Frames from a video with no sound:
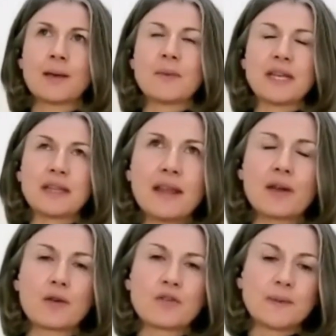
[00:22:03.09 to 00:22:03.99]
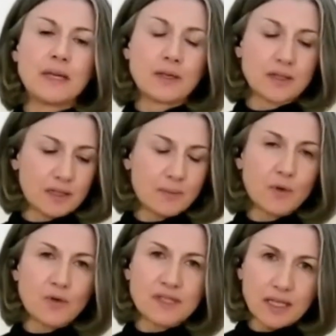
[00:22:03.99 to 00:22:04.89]
But that course, we looked at the
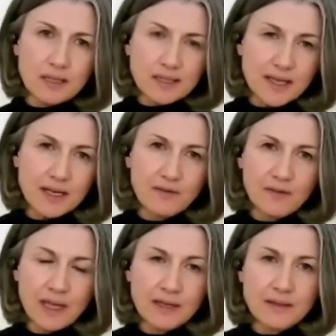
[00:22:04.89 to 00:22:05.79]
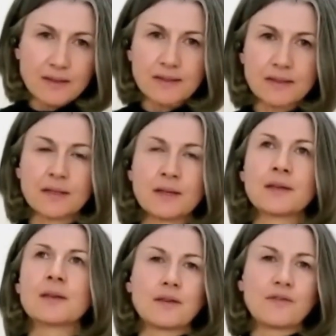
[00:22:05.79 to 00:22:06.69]
more subtle side of things,
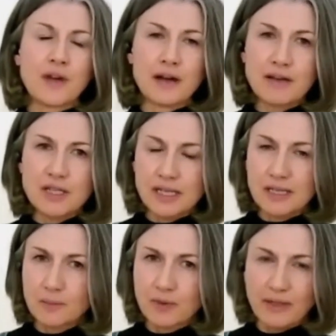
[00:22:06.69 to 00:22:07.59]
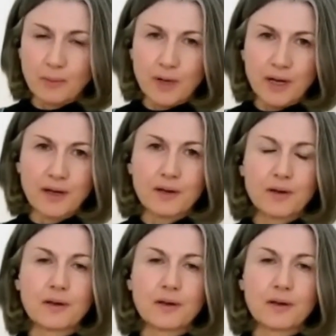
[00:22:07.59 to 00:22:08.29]
the very gentle breath work,